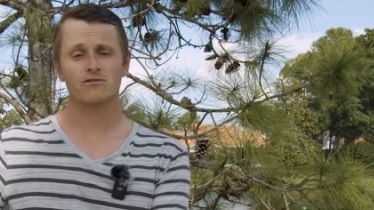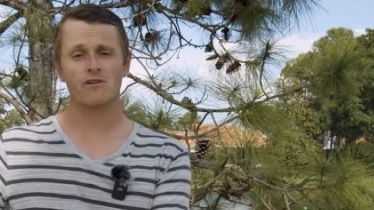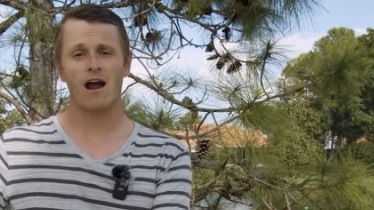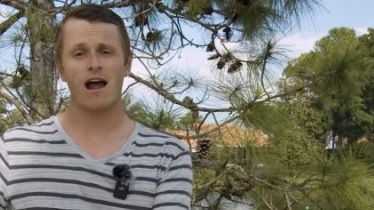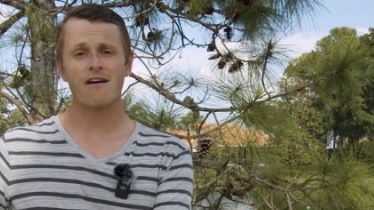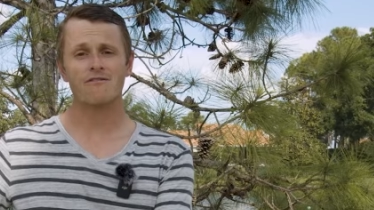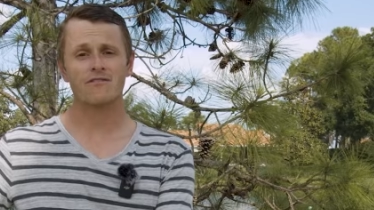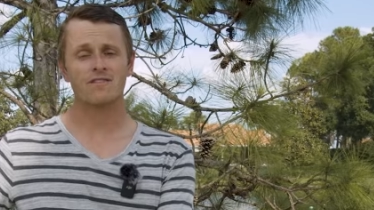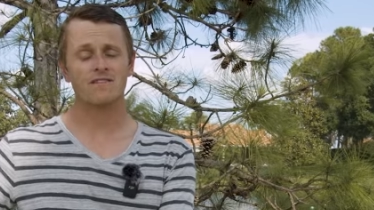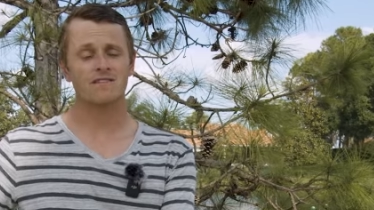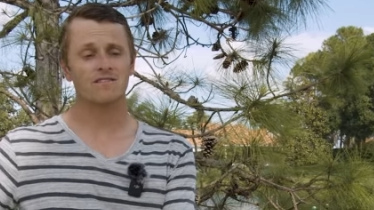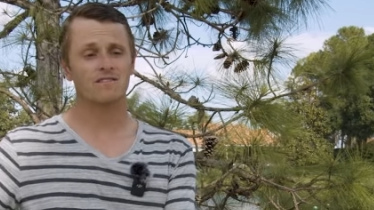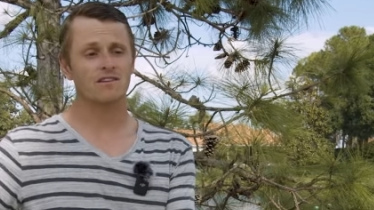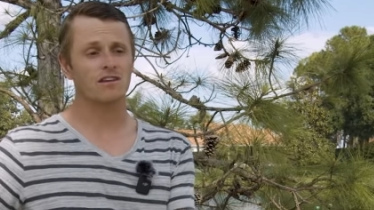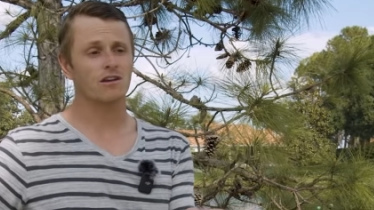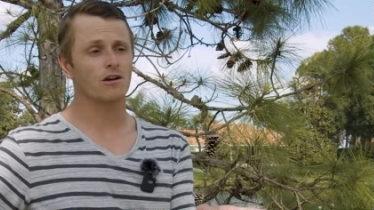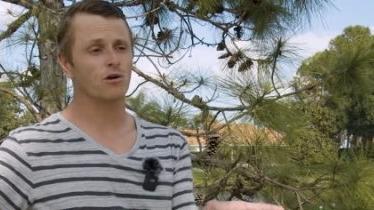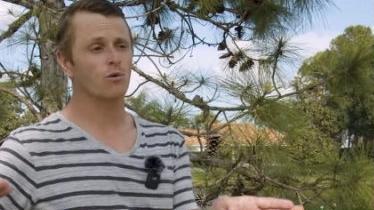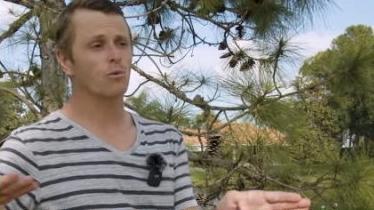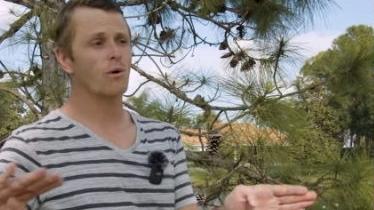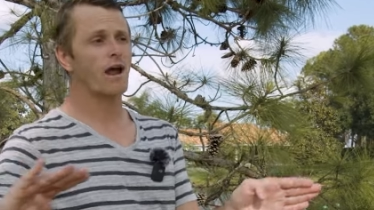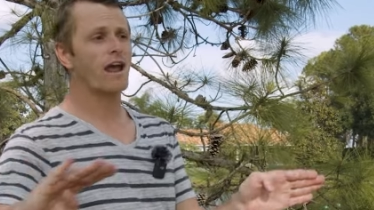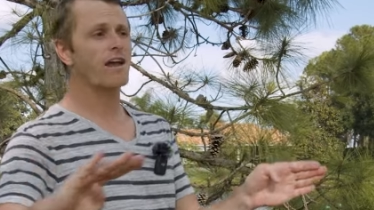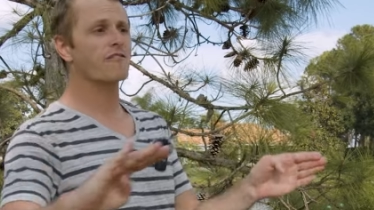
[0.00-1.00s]
driving the ski
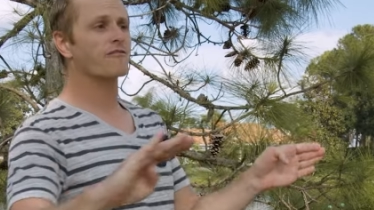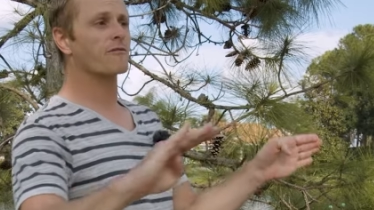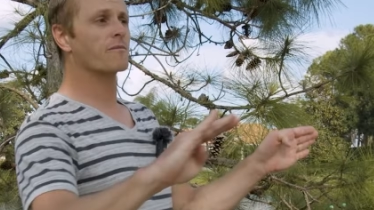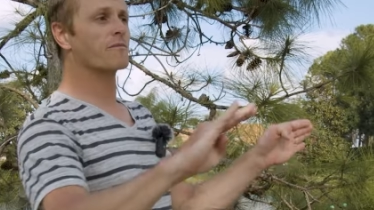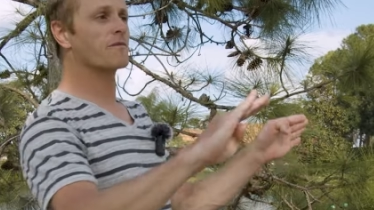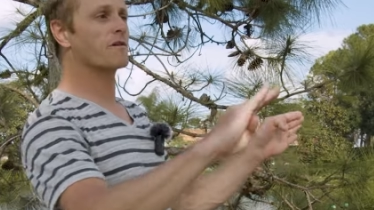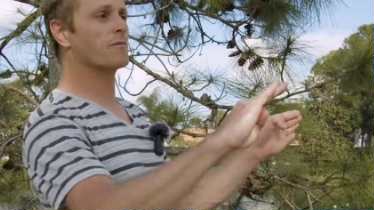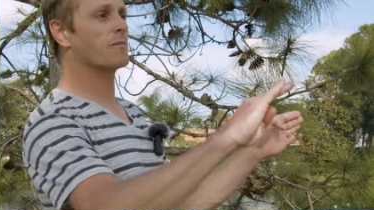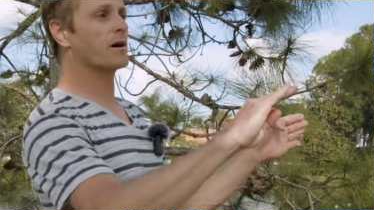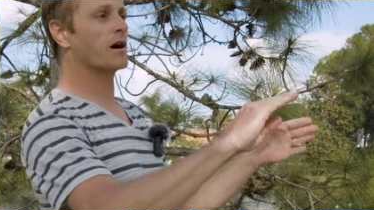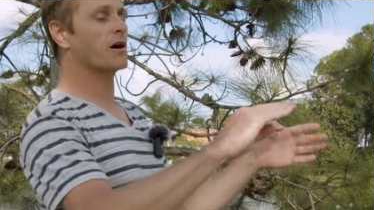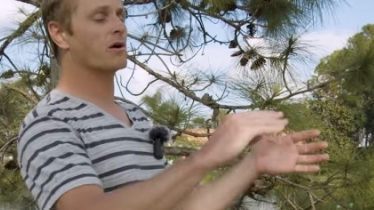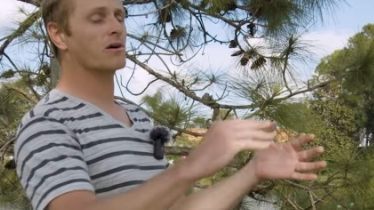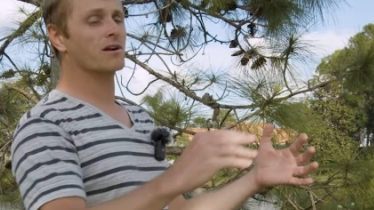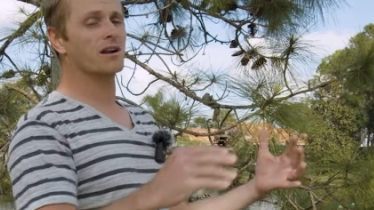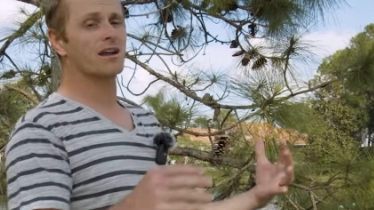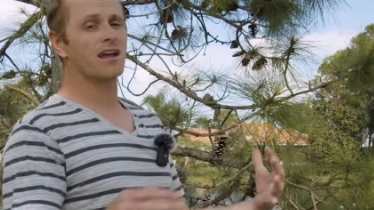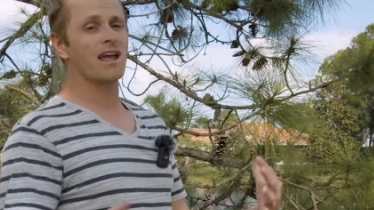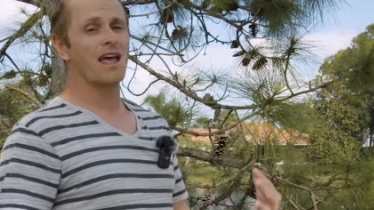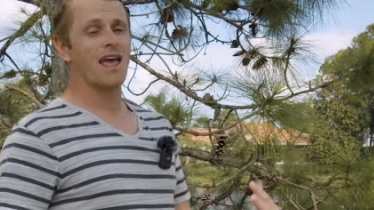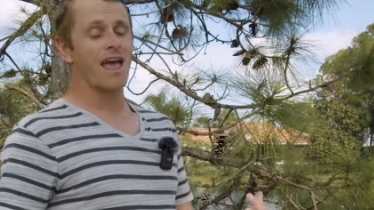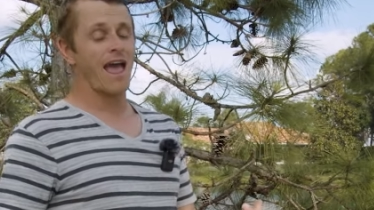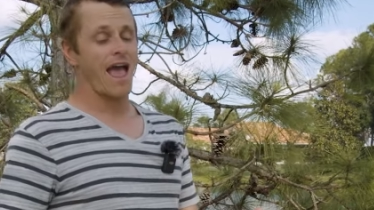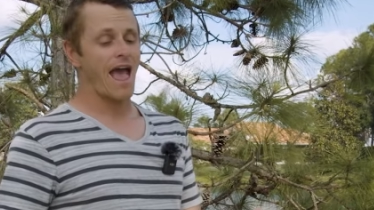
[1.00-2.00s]
away from the boat
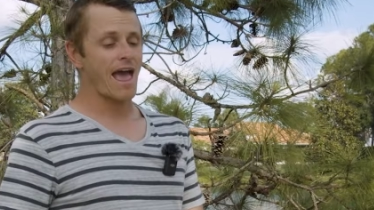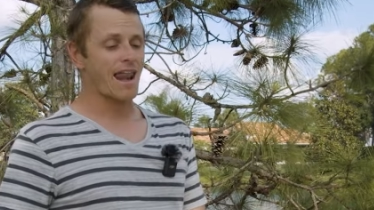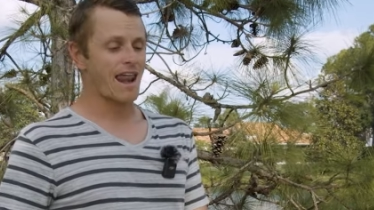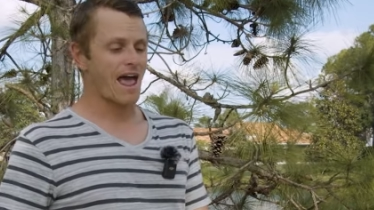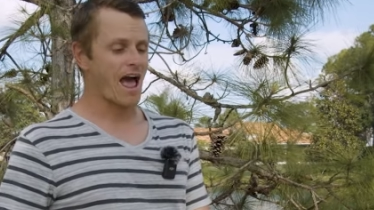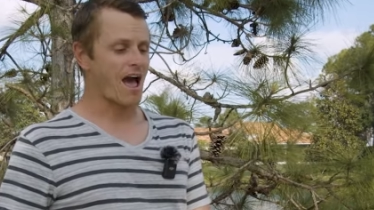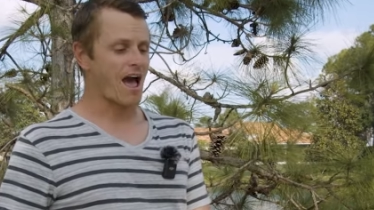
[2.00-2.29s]
and